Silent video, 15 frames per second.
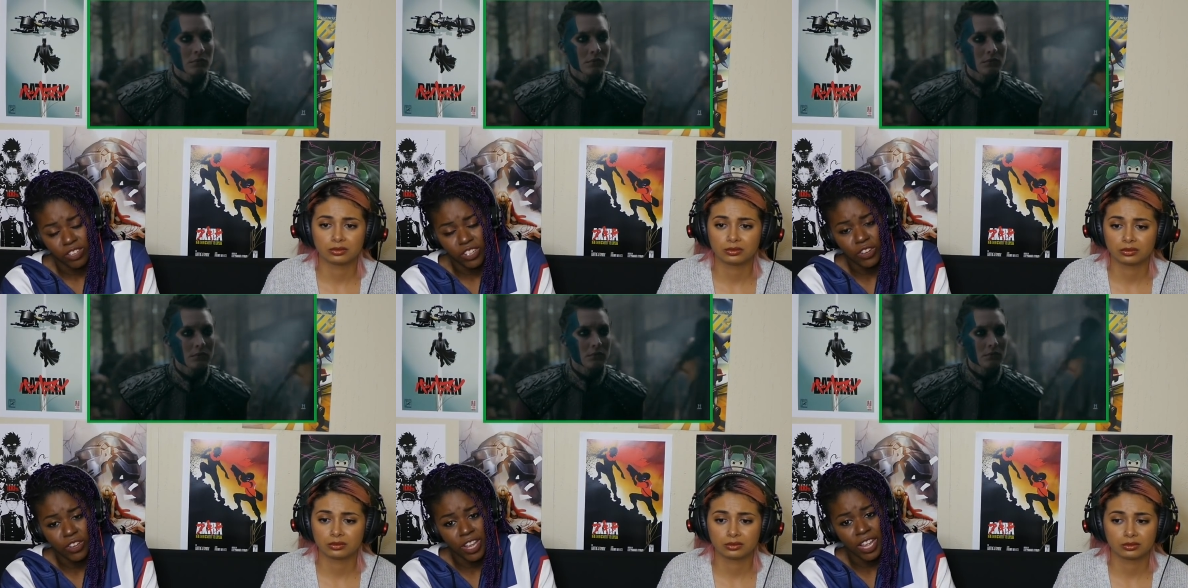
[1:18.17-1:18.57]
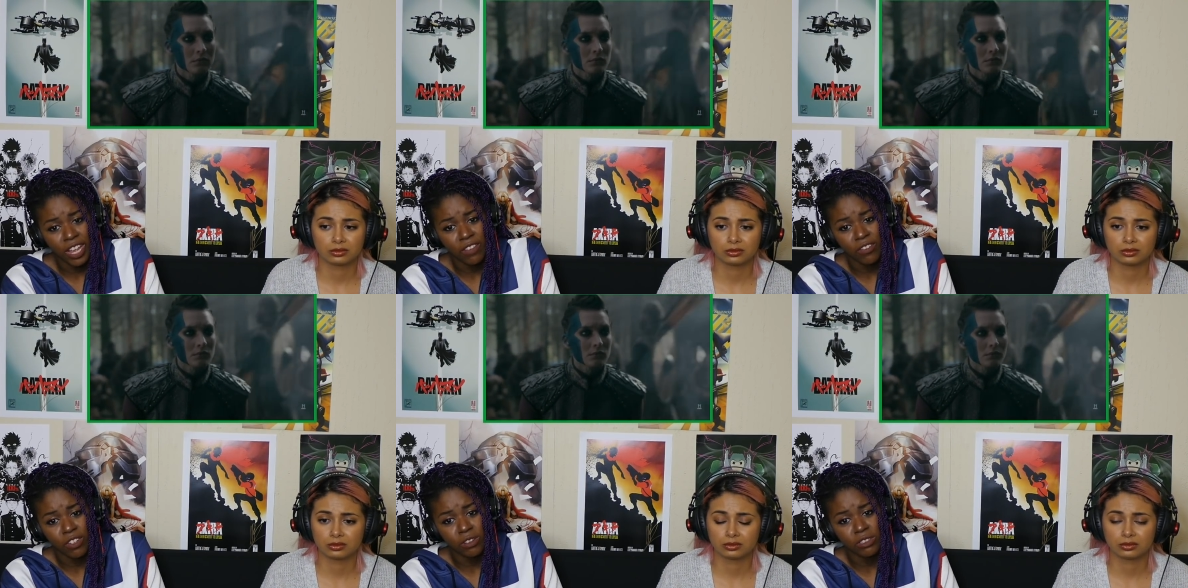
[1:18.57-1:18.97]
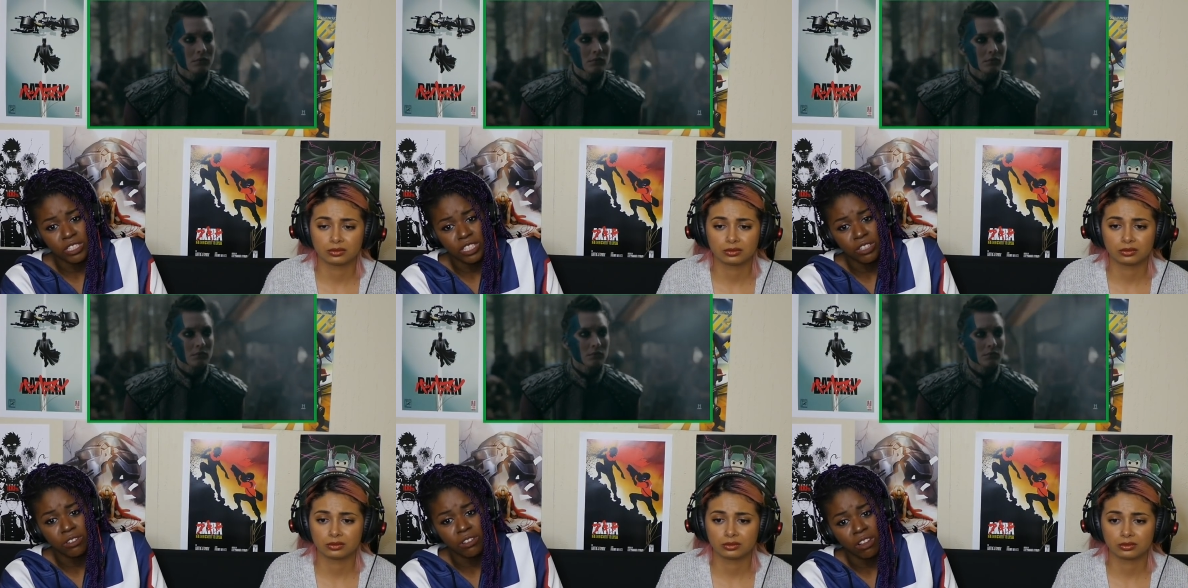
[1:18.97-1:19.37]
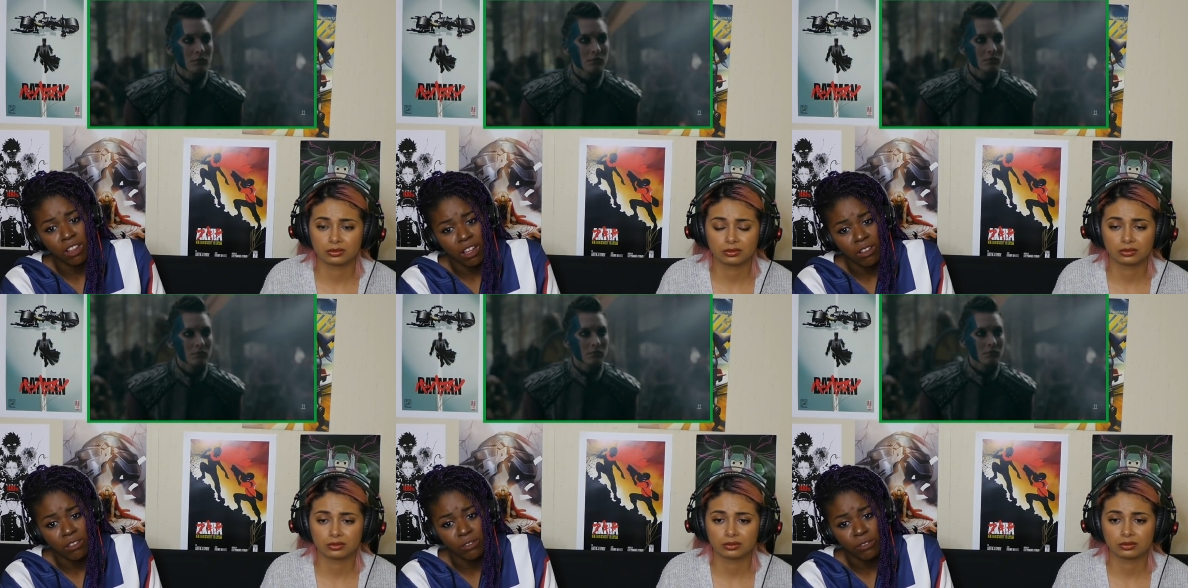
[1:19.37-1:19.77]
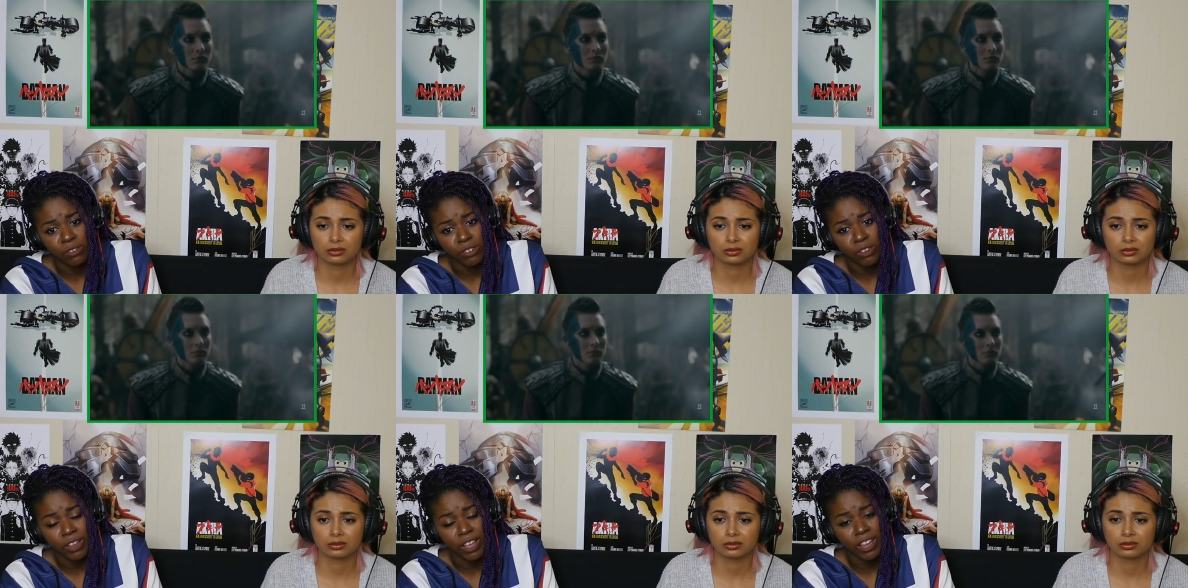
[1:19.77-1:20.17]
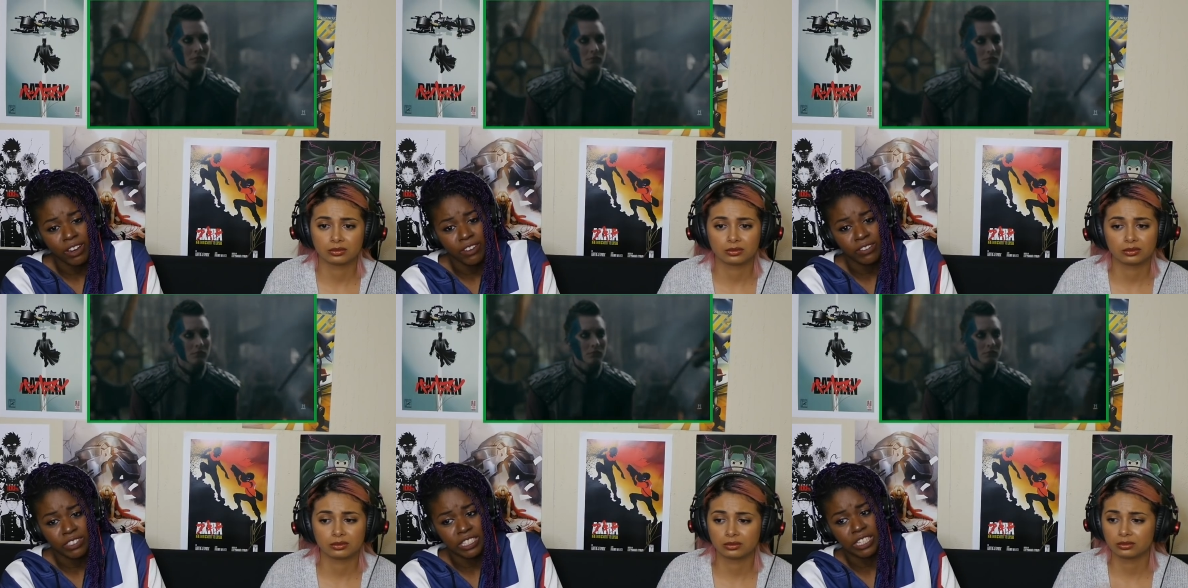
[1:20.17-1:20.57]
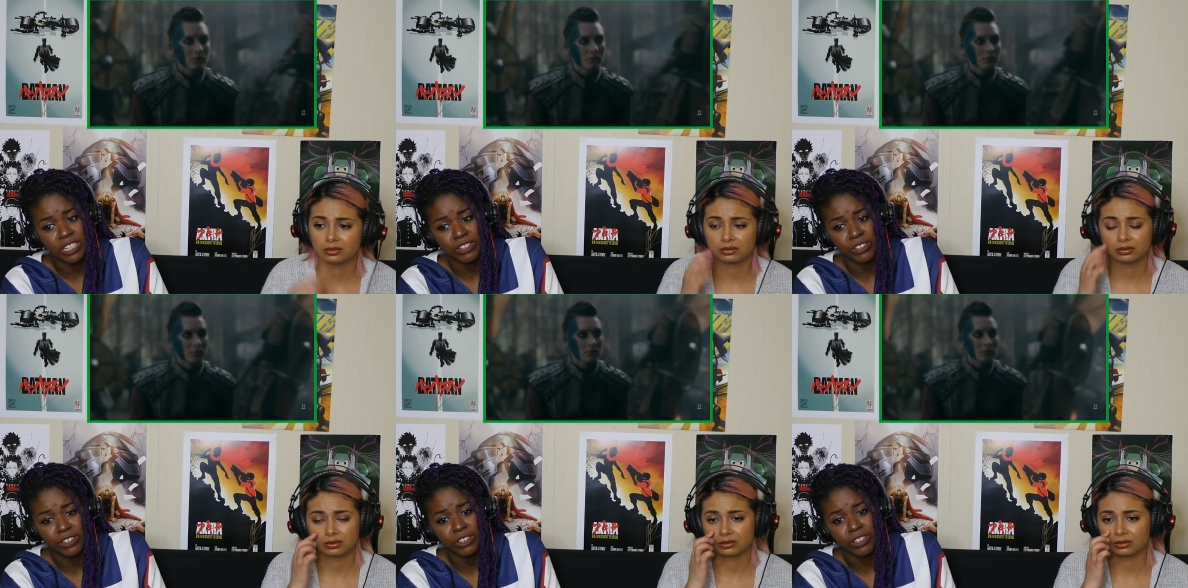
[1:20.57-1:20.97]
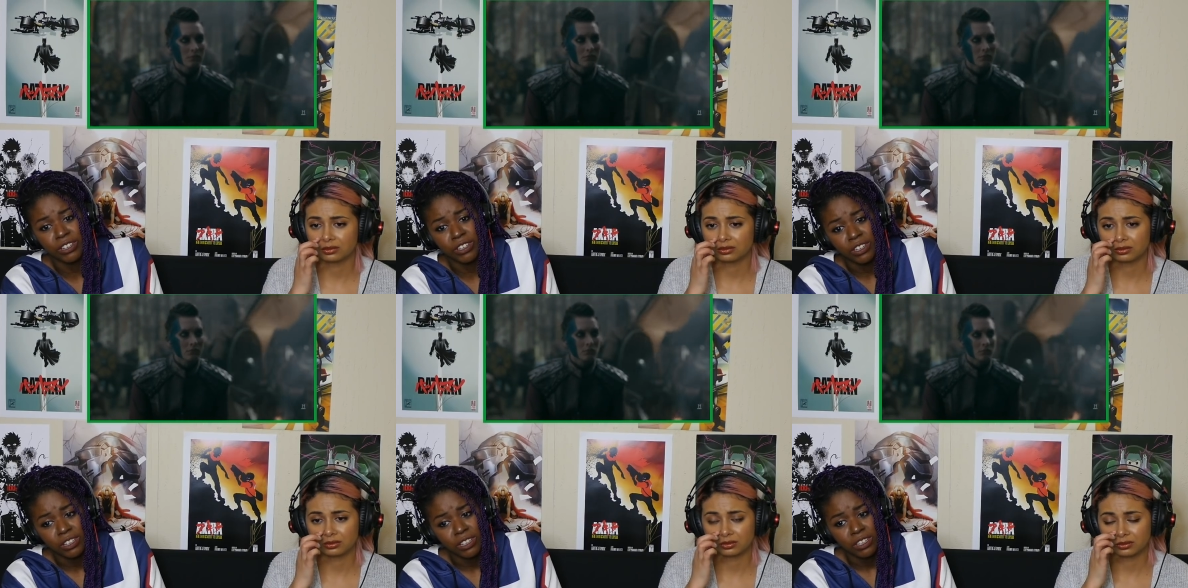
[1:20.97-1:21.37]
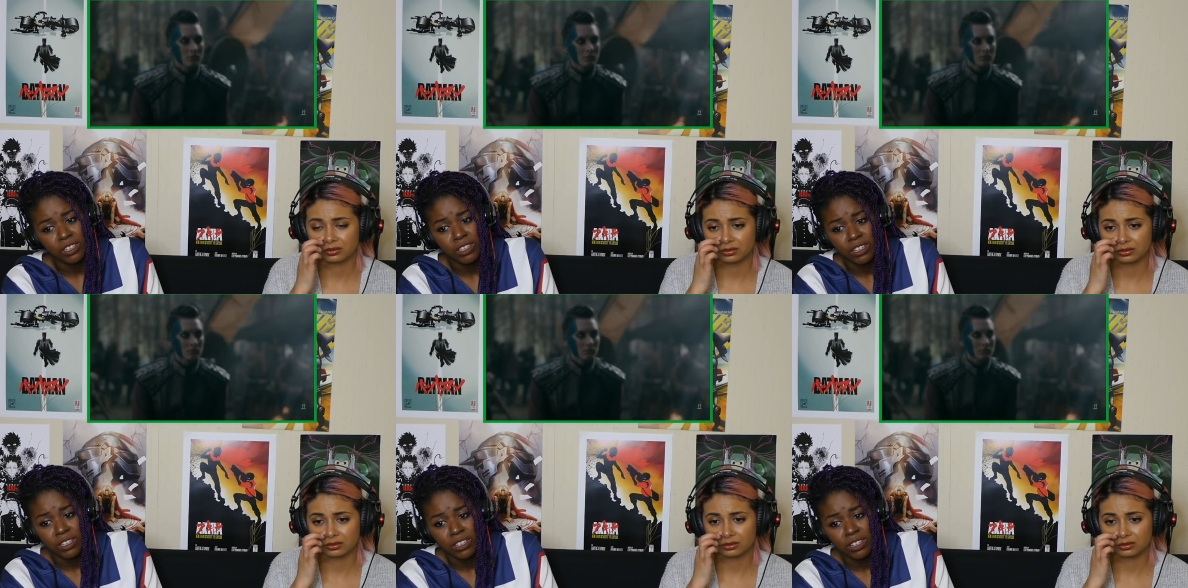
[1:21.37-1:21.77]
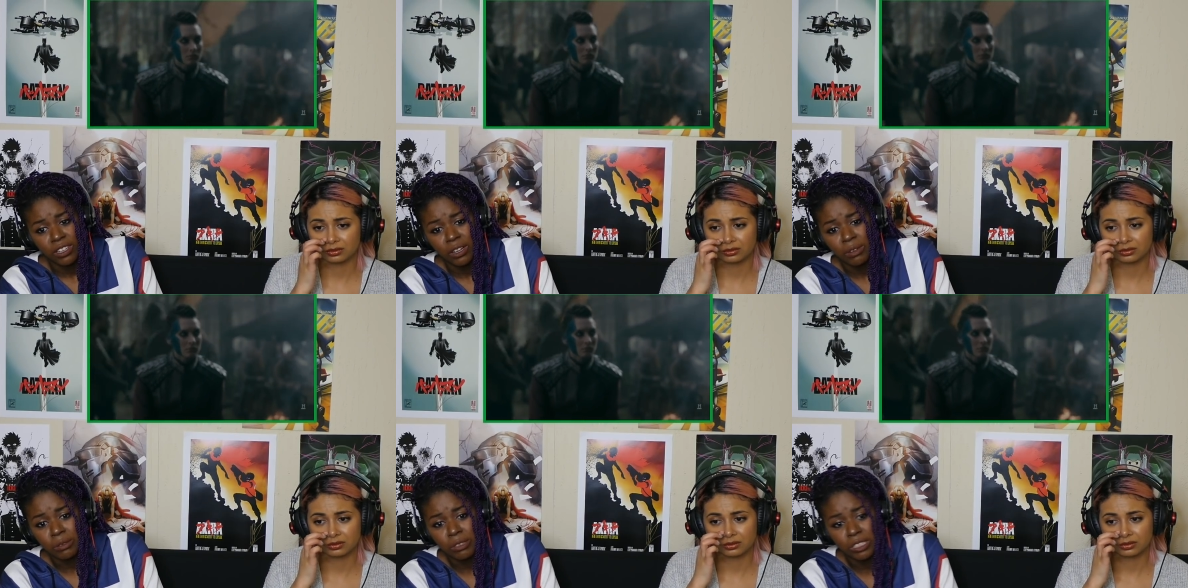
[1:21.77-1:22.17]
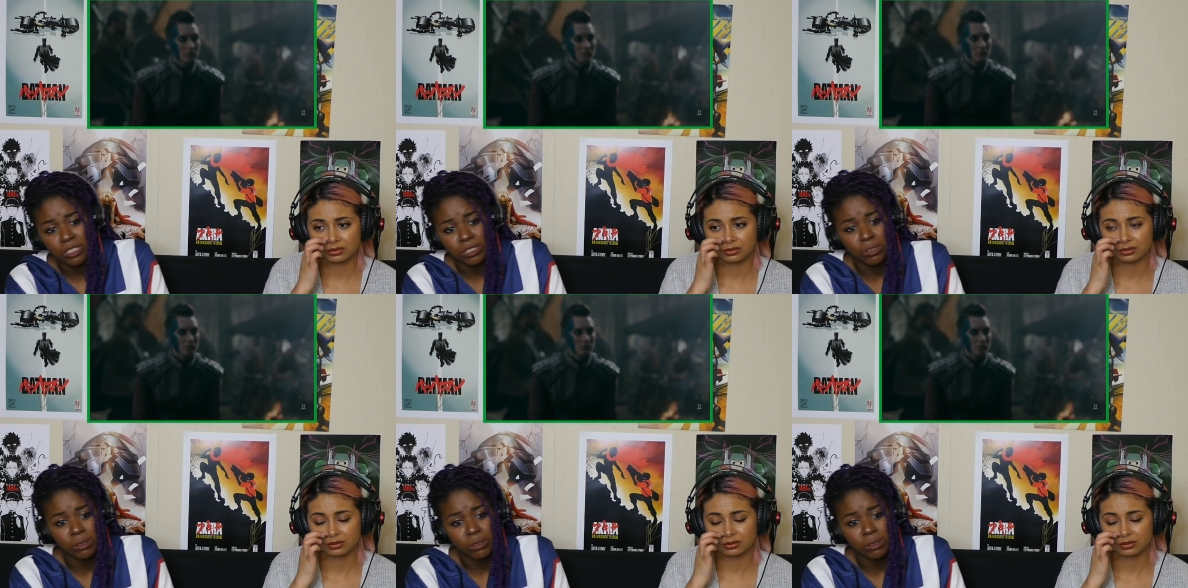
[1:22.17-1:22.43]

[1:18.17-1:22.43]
Speaker 1: You can't even go see her love. You can't even see her. I'm just